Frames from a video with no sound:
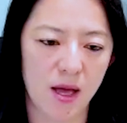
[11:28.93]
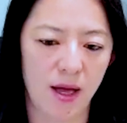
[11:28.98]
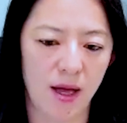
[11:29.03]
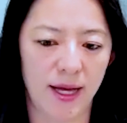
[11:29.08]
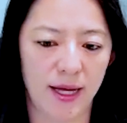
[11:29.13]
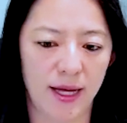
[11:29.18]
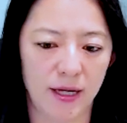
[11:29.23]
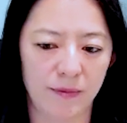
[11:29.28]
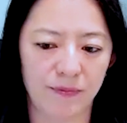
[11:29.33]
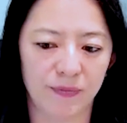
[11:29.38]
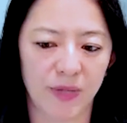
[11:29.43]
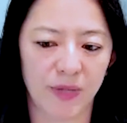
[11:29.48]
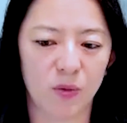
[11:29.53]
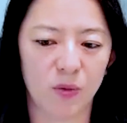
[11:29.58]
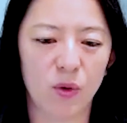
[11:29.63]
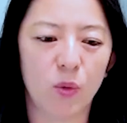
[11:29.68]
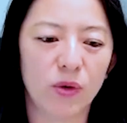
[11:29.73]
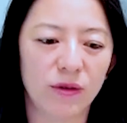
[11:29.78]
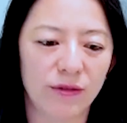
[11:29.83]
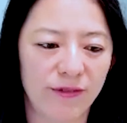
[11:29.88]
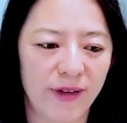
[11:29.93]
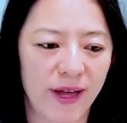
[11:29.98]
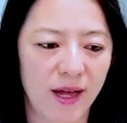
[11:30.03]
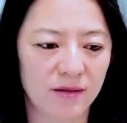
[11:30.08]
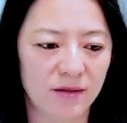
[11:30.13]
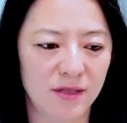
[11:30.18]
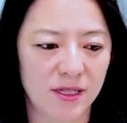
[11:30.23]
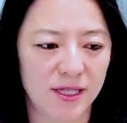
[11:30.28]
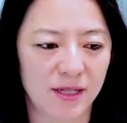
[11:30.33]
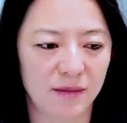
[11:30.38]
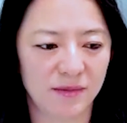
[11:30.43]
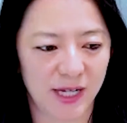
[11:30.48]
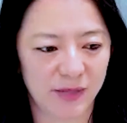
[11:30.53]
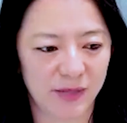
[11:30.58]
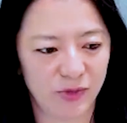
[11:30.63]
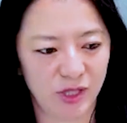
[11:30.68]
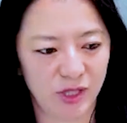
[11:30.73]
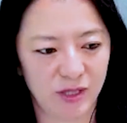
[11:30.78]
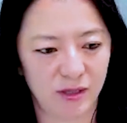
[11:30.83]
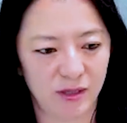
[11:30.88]
Um, and what we found is
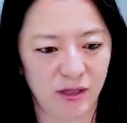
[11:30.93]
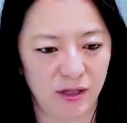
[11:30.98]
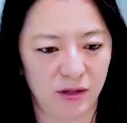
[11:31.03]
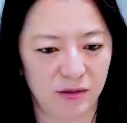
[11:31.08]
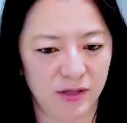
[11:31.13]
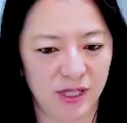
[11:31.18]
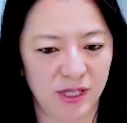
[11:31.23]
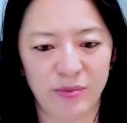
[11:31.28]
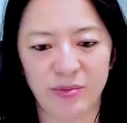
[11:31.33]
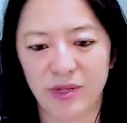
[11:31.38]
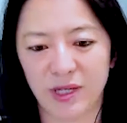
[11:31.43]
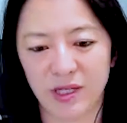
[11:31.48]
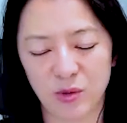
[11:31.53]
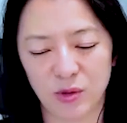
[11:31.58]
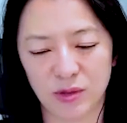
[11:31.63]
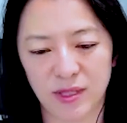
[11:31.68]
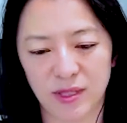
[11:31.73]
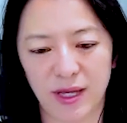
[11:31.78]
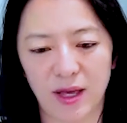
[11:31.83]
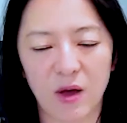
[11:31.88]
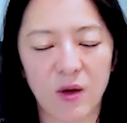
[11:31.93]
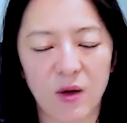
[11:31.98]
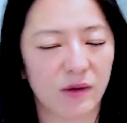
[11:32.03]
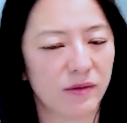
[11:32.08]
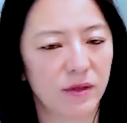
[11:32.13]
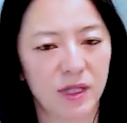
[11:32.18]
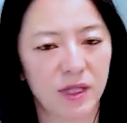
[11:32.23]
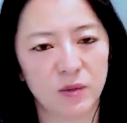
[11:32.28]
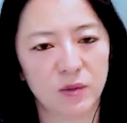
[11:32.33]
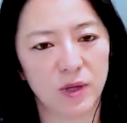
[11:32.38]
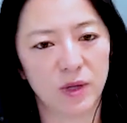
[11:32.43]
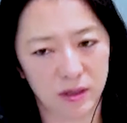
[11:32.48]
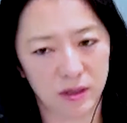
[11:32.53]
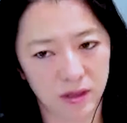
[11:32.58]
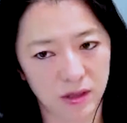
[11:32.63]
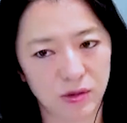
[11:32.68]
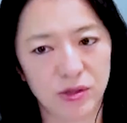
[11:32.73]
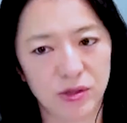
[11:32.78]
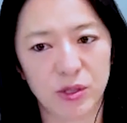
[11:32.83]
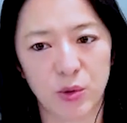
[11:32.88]
sometimes, you know, CPAs will say, oh, I really want you to
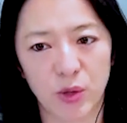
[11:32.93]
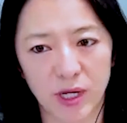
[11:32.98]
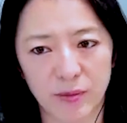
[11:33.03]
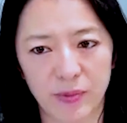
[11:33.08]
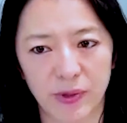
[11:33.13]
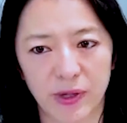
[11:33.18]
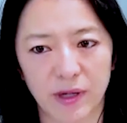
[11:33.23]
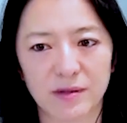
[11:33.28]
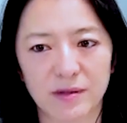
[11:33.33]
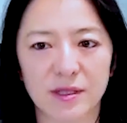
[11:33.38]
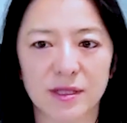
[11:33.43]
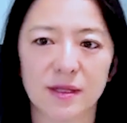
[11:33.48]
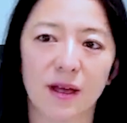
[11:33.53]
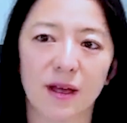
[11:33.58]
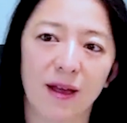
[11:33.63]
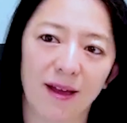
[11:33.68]
use QuickBooks.